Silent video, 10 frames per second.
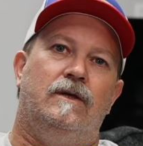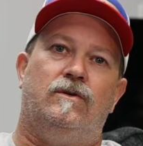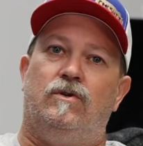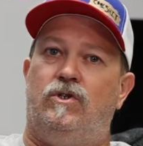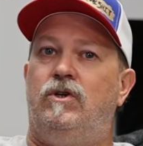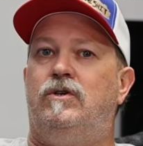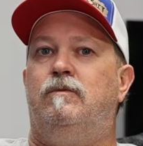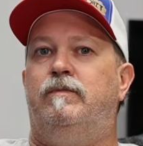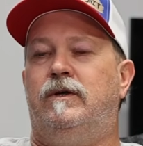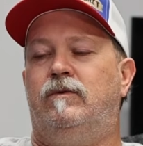So should
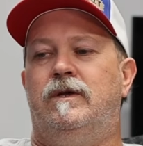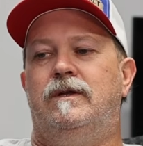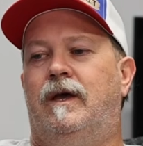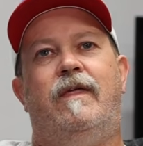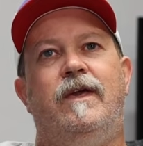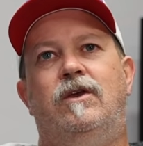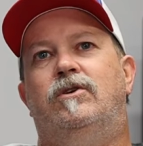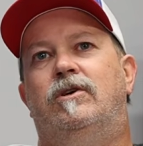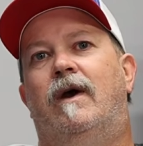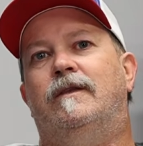you build one? I think you
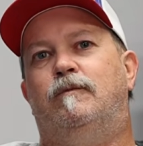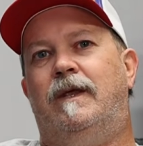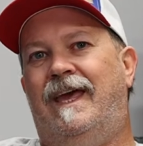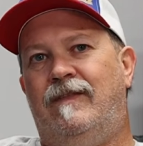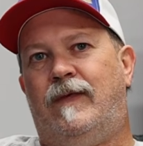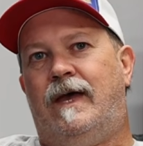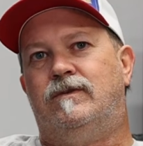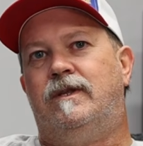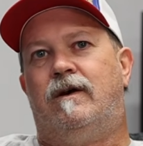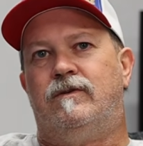should go out and spend
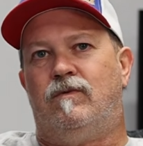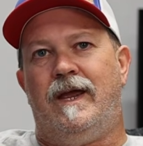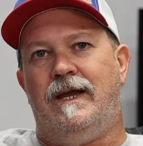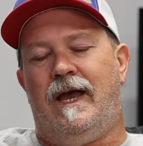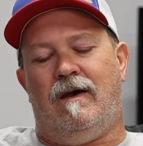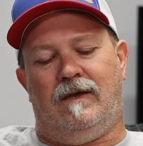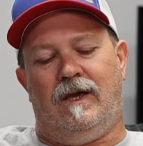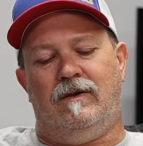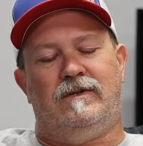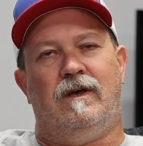$8,000 right now and
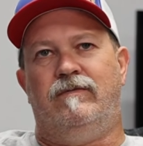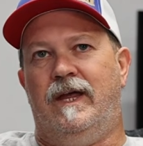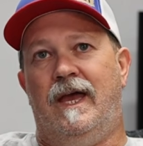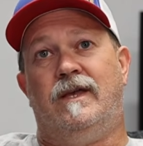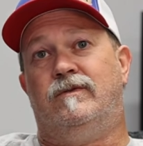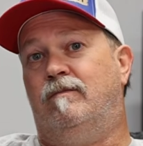get yourself an S,